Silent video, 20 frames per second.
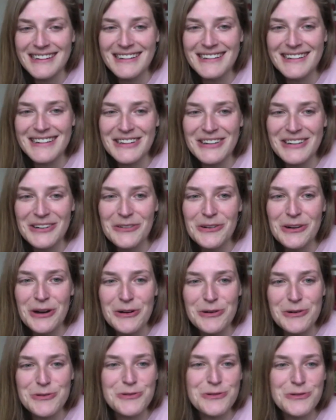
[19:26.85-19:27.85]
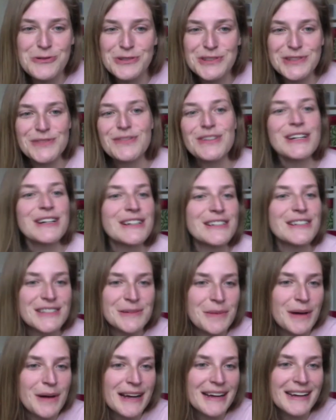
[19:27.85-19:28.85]
You know, or whose fears
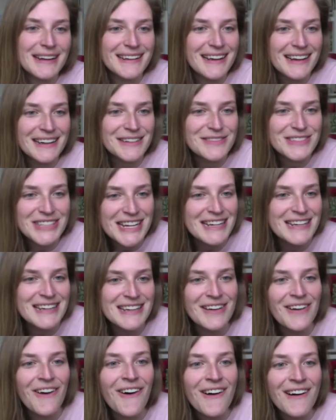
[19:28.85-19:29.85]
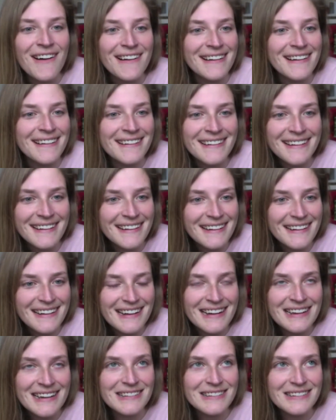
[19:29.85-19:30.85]
am I kind of taking on
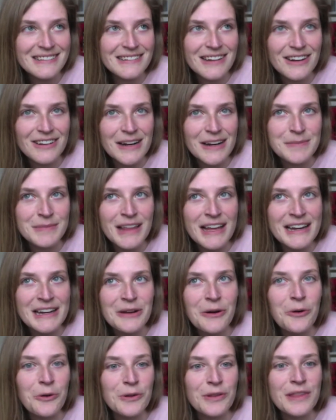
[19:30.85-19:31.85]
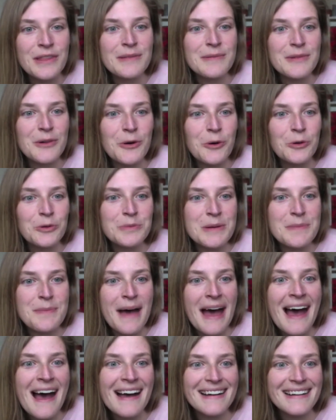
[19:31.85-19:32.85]
and I'm letting hold me
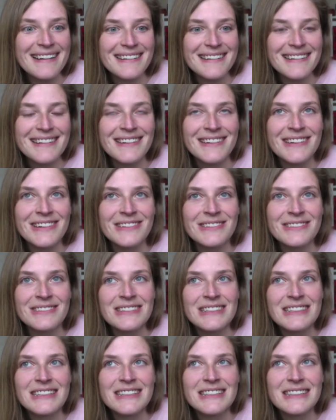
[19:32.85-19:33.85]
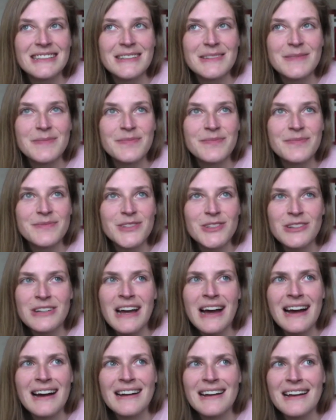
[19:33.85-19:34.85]
back, you know? So
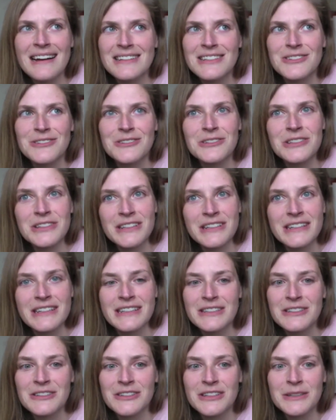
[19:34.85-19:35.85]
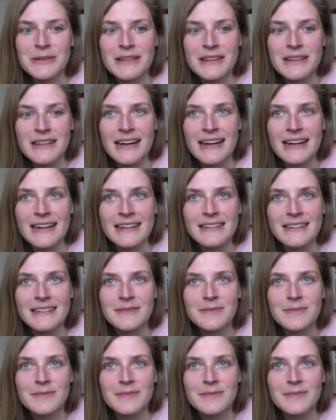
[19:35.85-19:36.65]
yeah, I totally agree with that.